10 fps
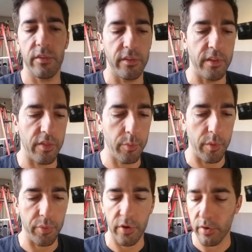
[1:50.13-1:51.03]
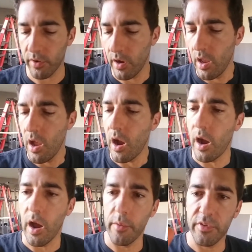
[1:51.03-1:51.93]
This is nothing but pure
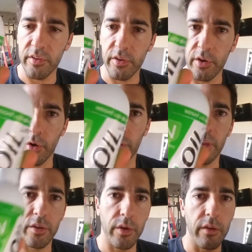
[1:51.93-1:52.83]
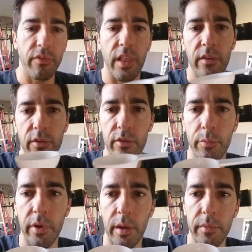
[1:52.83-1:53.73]
MCT oil. They do have flavors,
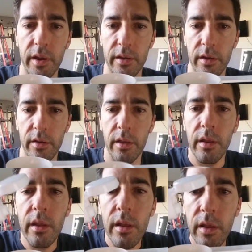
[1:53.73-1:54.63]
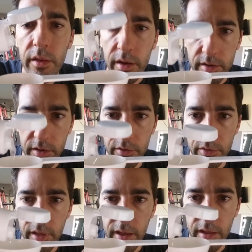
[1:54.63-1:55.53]
but I'm not gonna
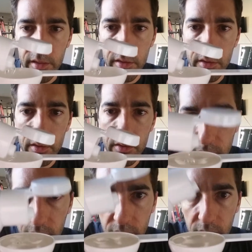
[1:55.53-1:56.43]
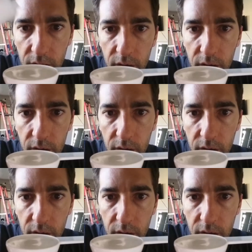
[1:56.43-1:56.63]
do that. Yeah.